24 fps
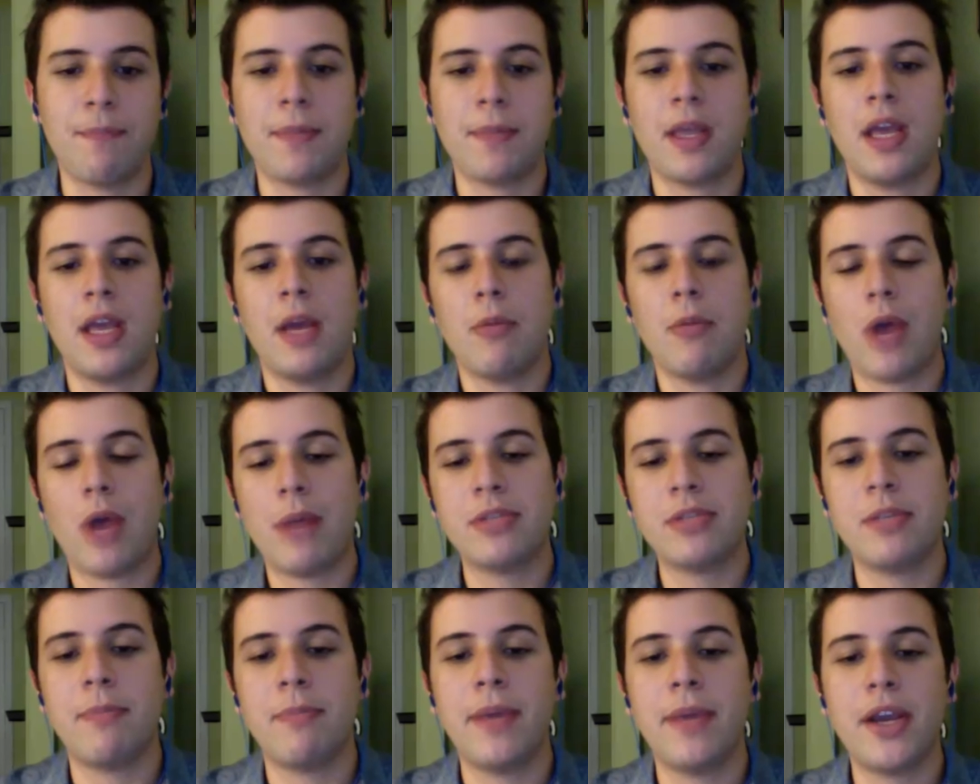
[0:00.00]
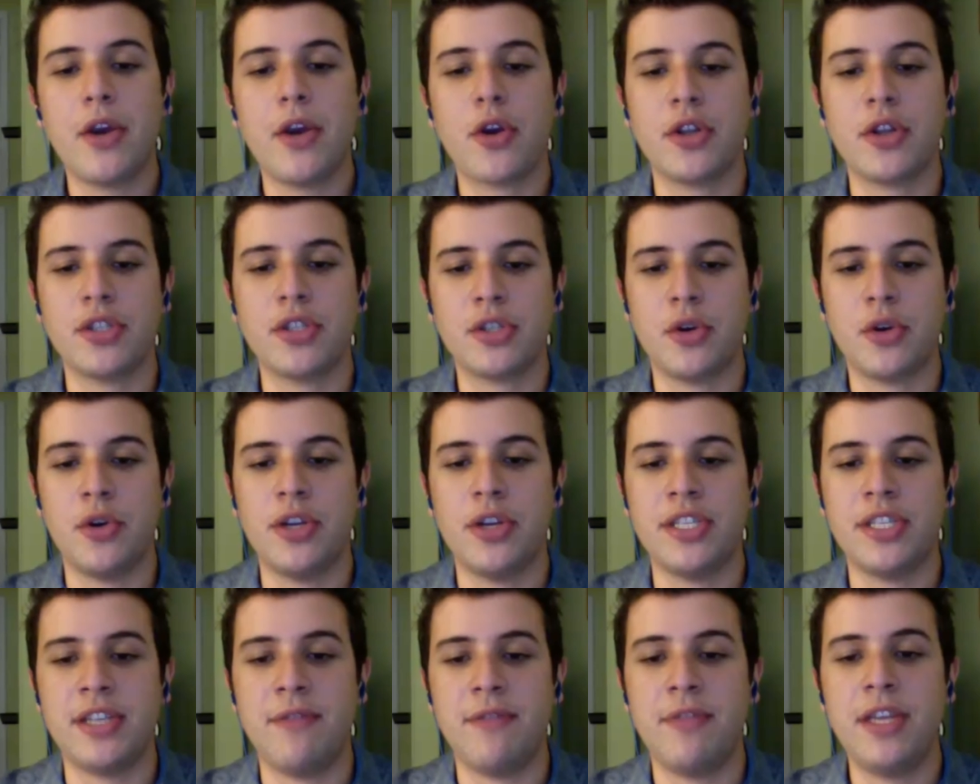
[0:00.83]
Perhaps the bigger concern is
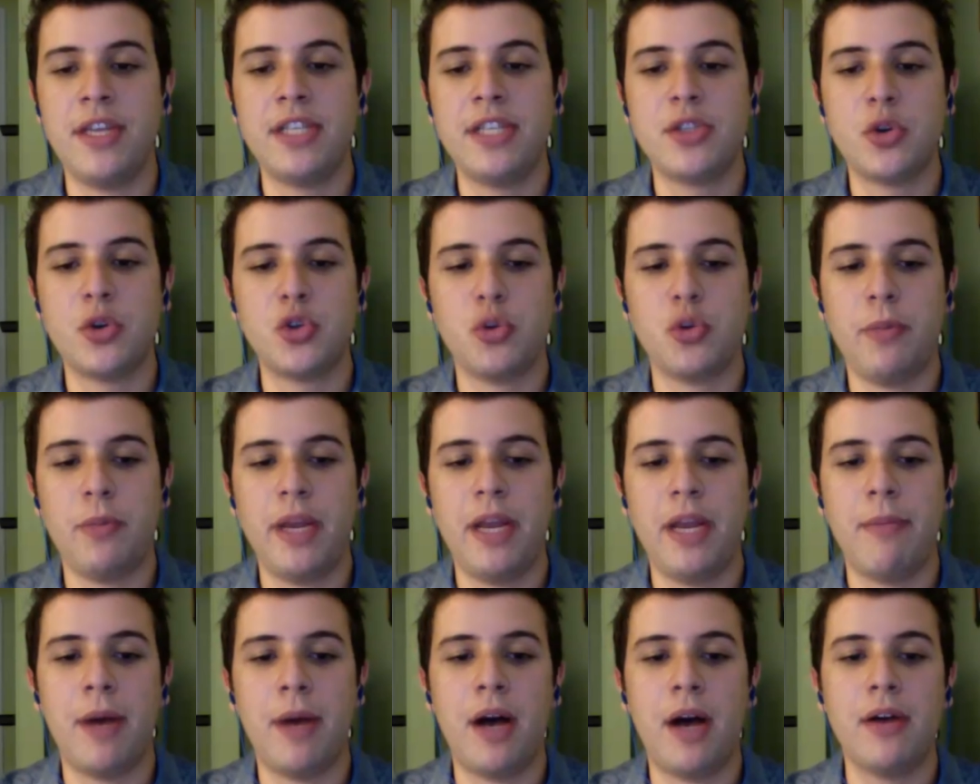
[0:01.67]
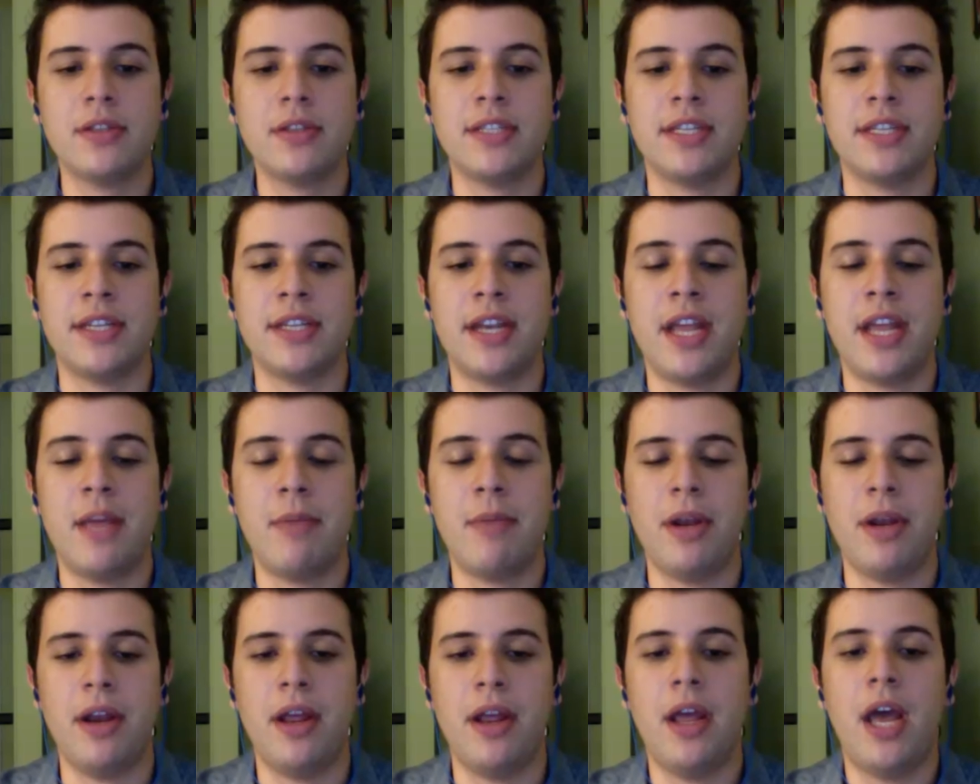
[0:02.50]
if these social media policies
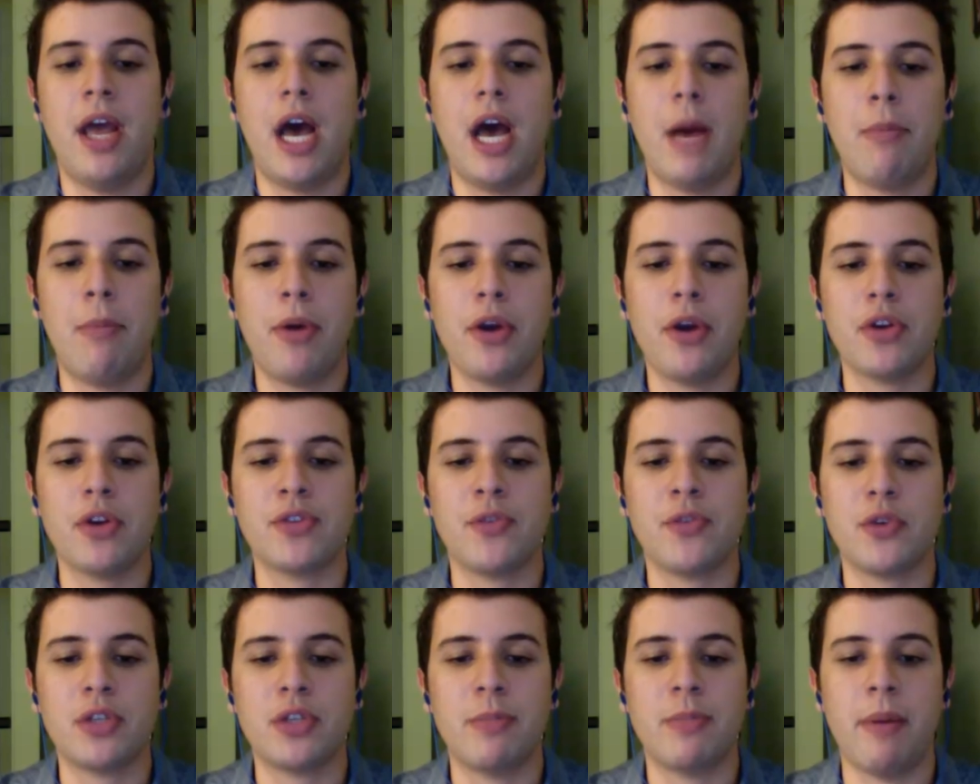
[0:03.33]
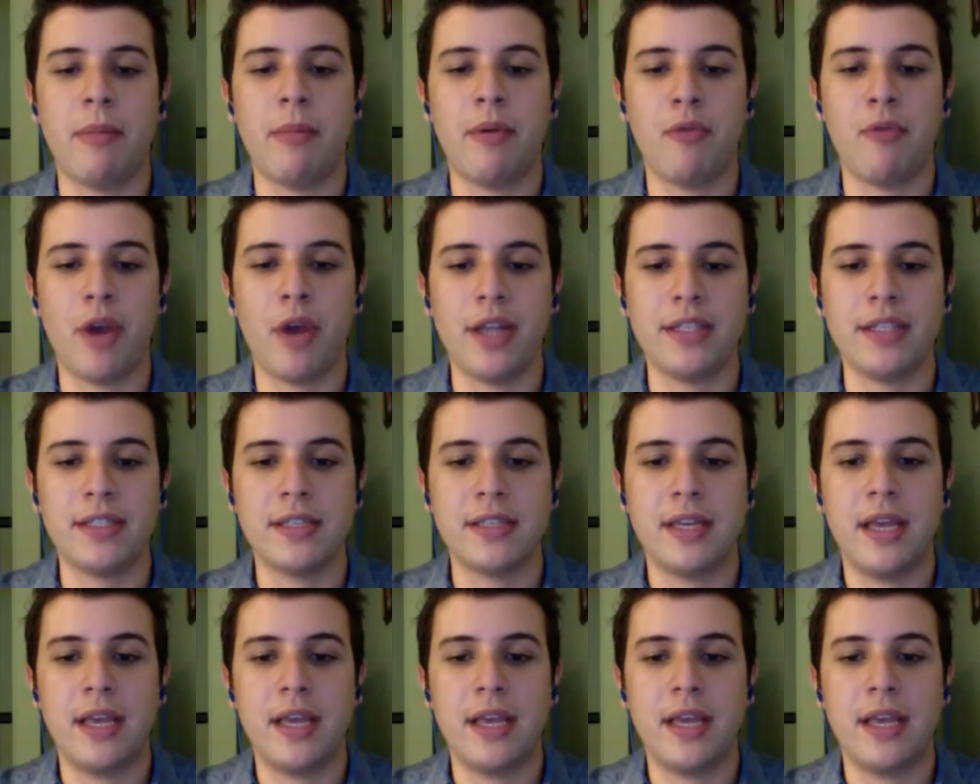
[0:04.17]
inhibit players' First Amendment rights.